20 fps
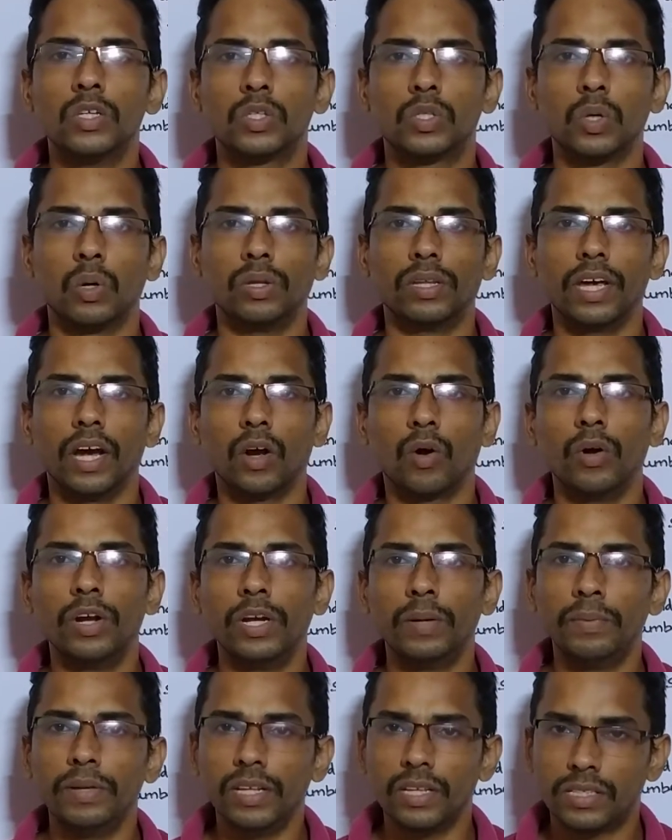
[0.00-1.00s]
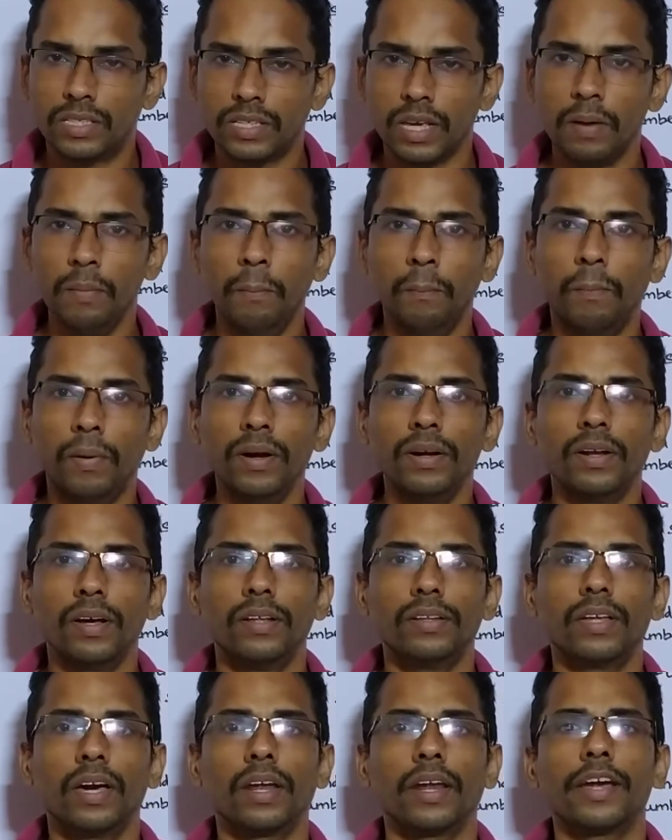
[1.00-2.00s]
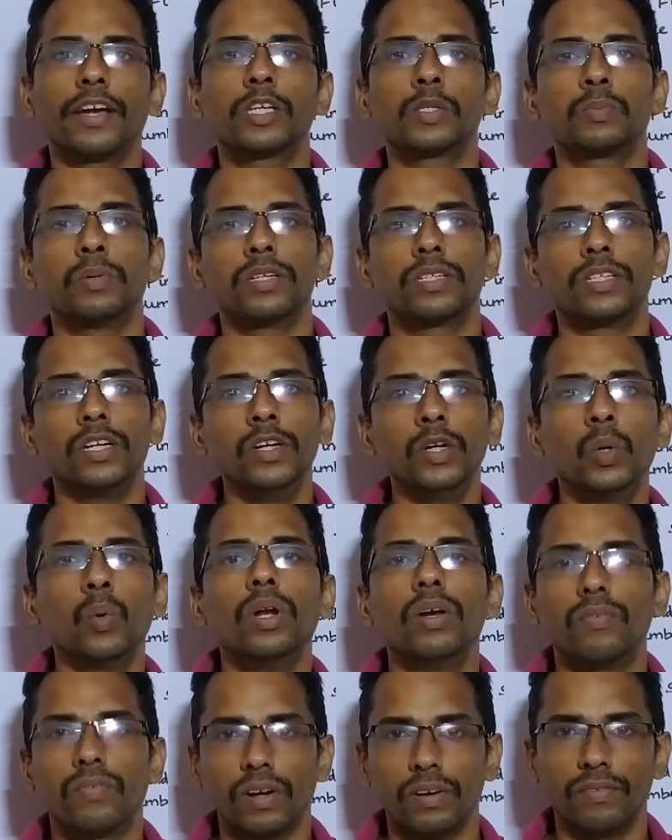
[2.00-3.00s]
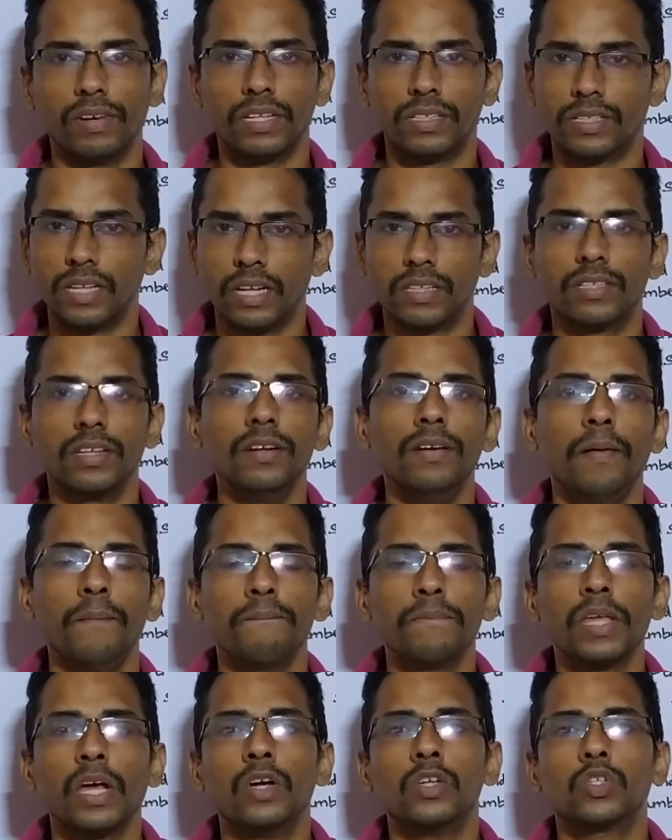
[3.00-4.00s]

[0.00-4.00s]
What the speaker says: So they are going to be the same, but they are expressed in two different ways. That's it.